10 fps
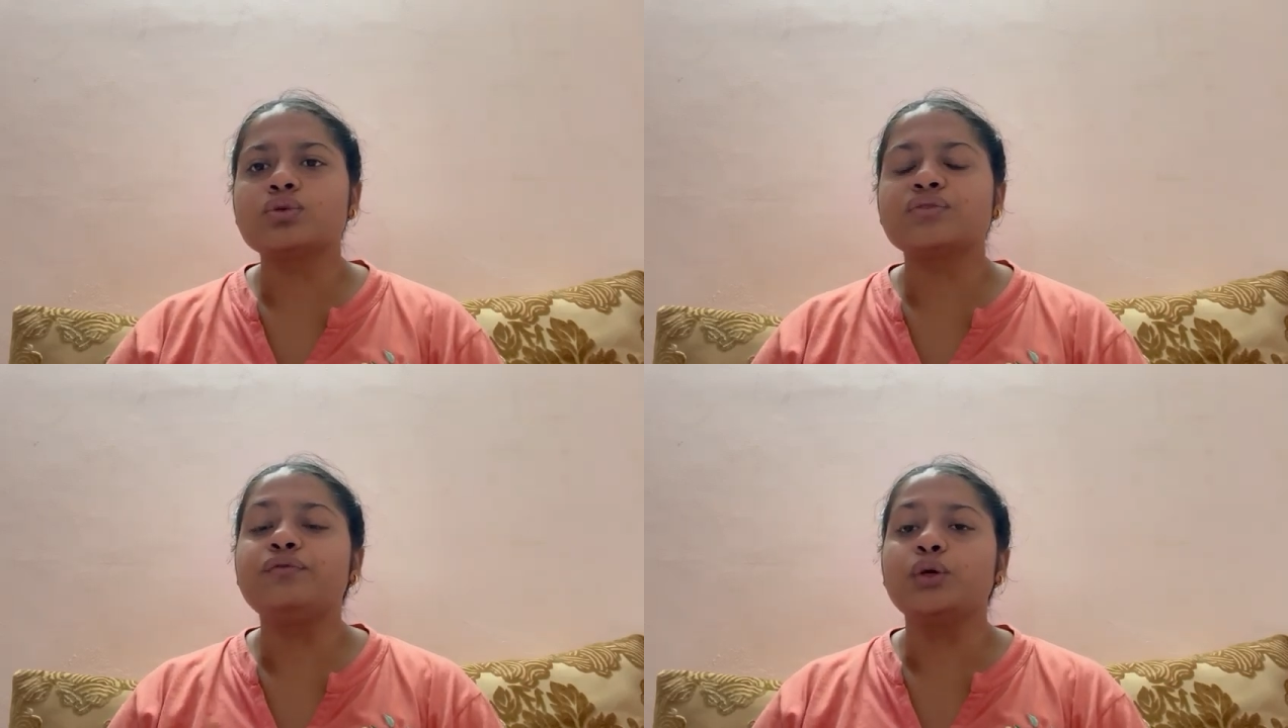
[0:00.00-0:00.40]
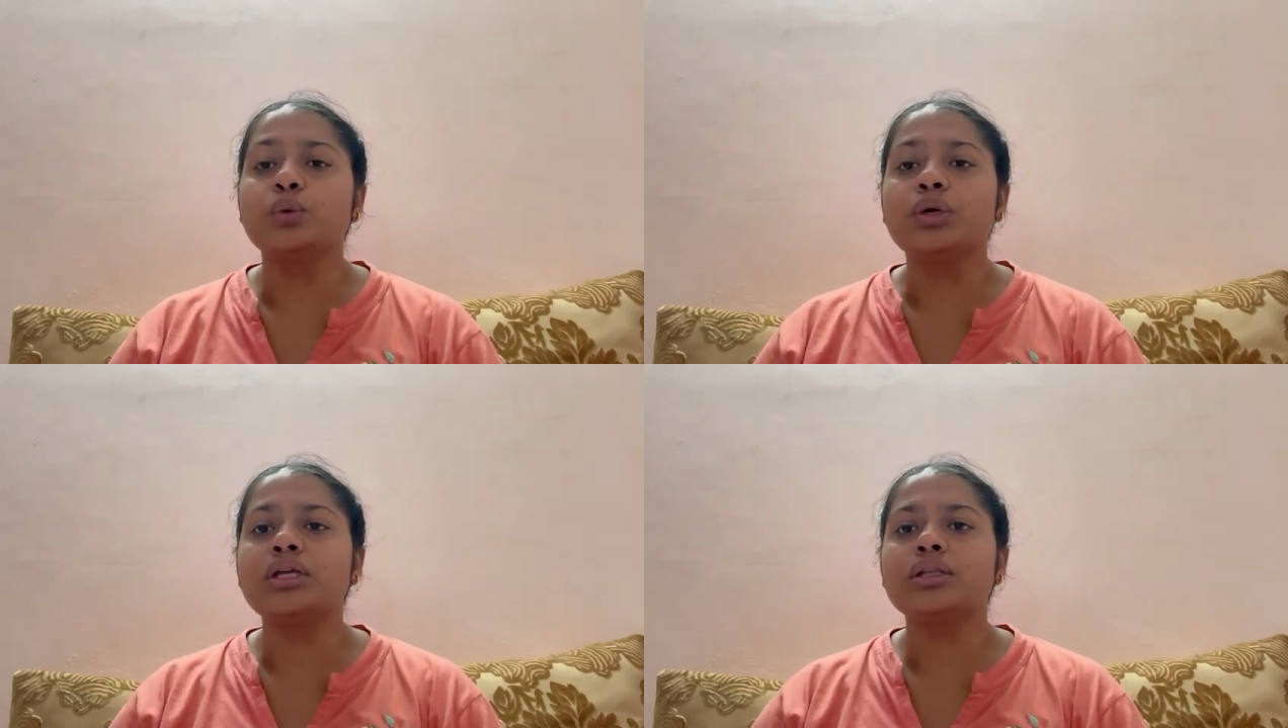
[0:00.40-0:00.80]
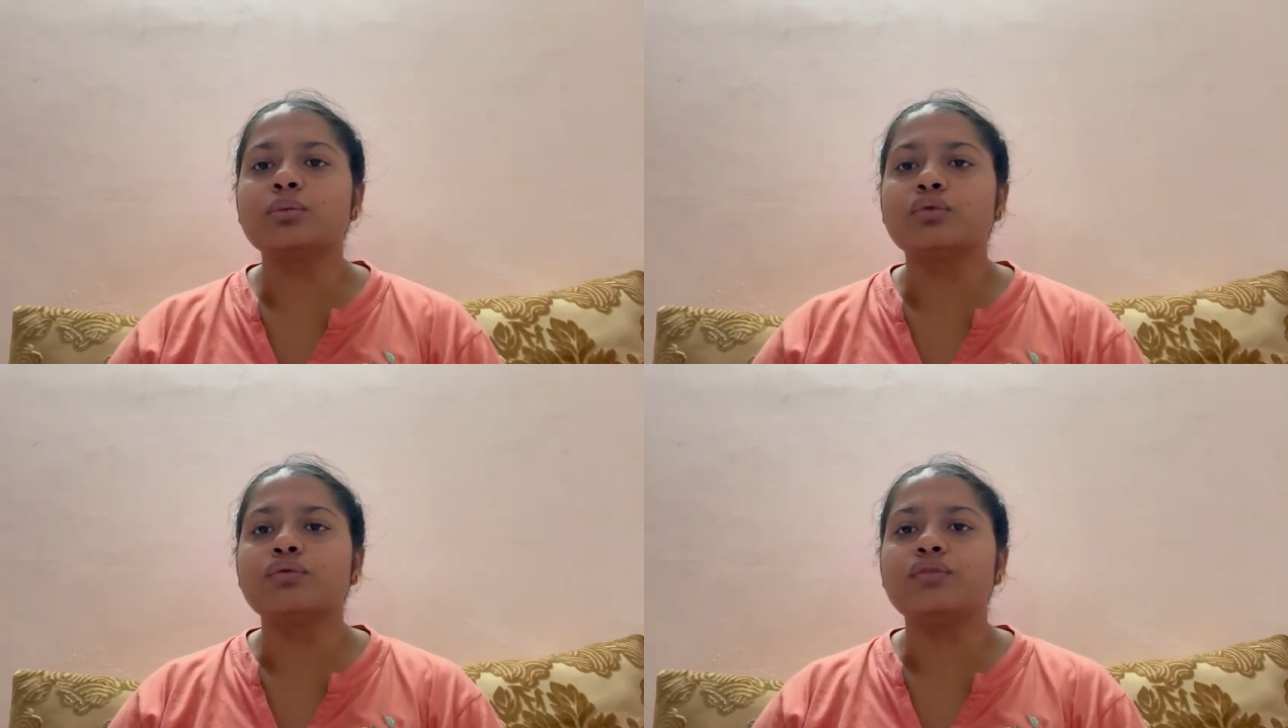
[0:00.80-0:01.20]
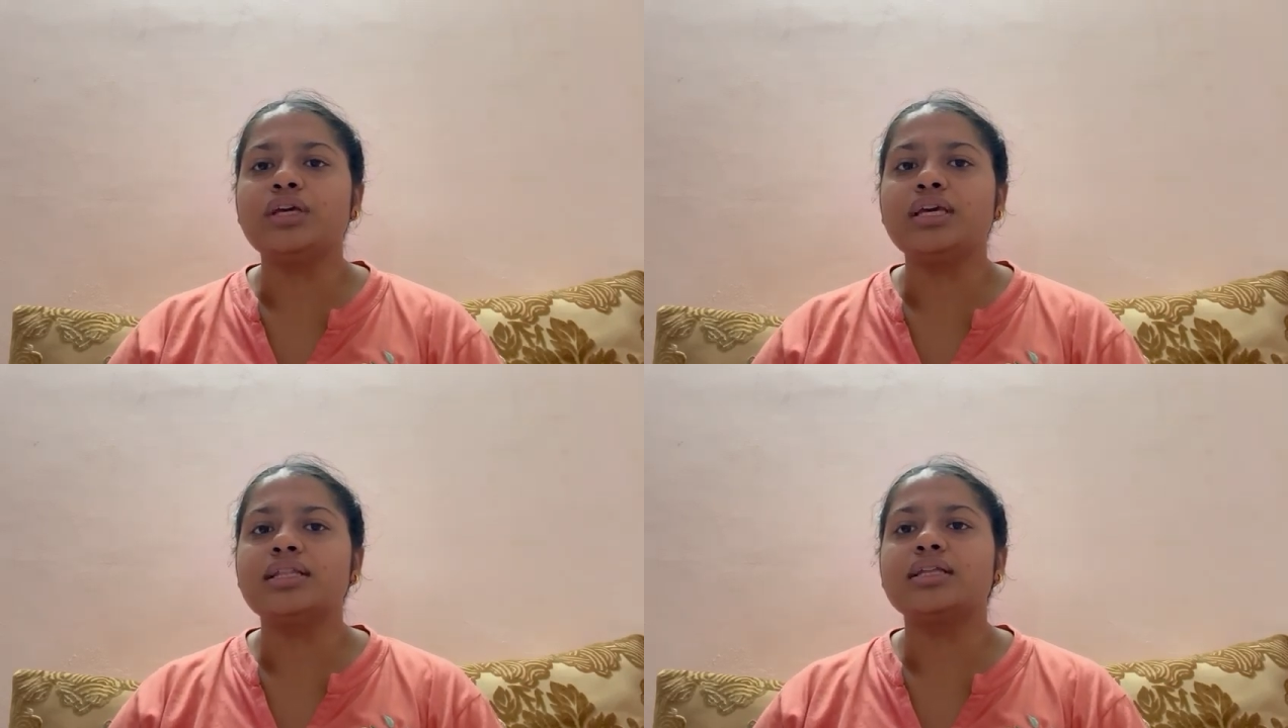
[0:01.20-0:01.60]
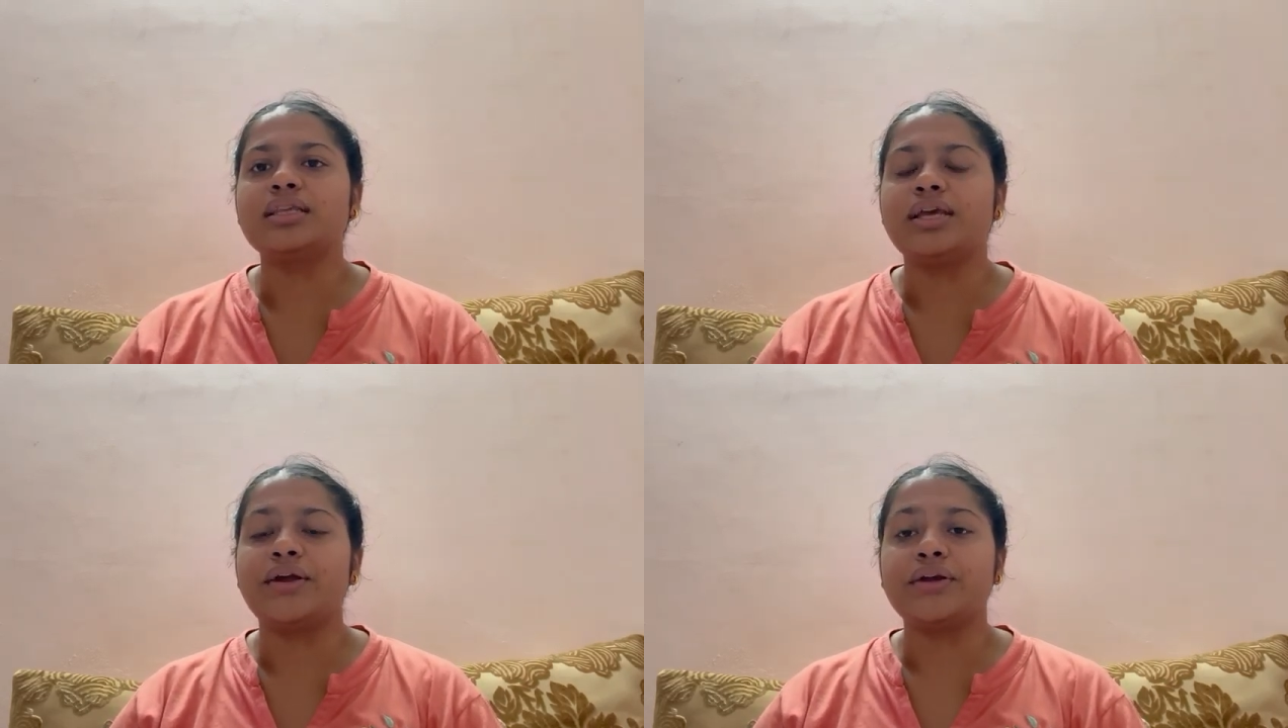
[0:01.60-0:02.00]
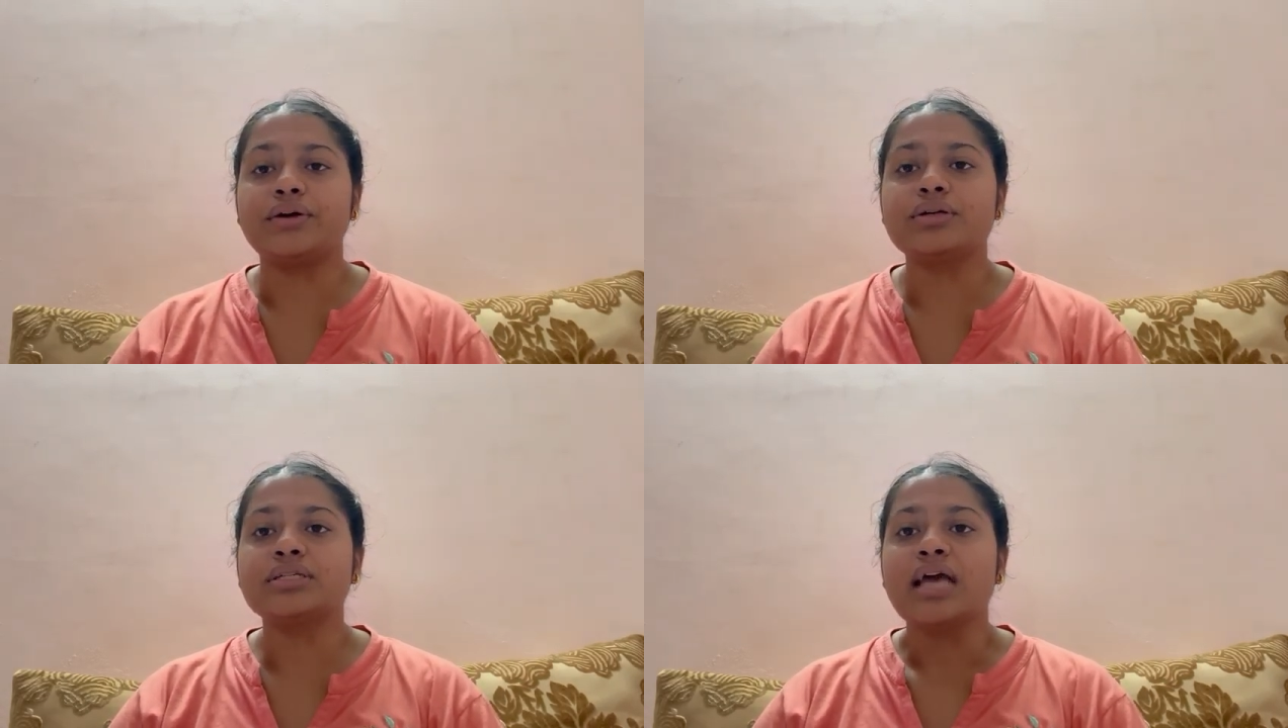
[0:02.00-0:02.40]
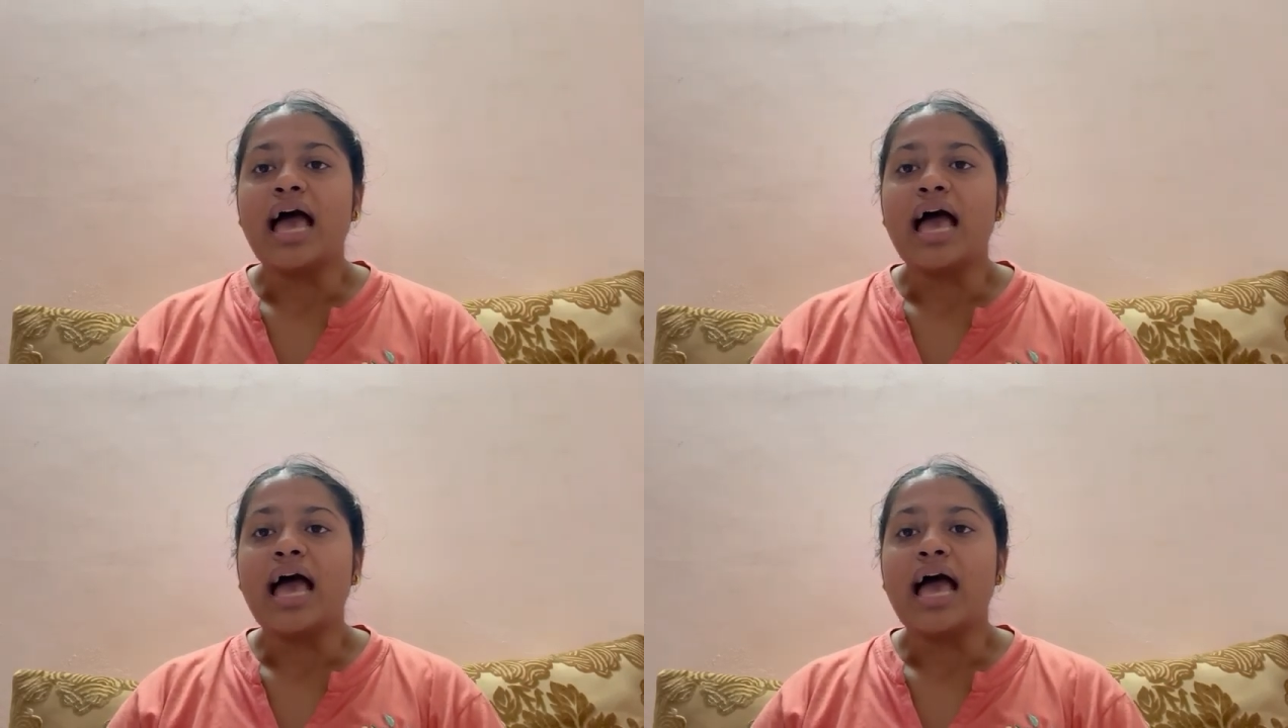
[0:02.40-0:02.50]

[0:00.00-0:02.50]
was viewing the movie in the theatres,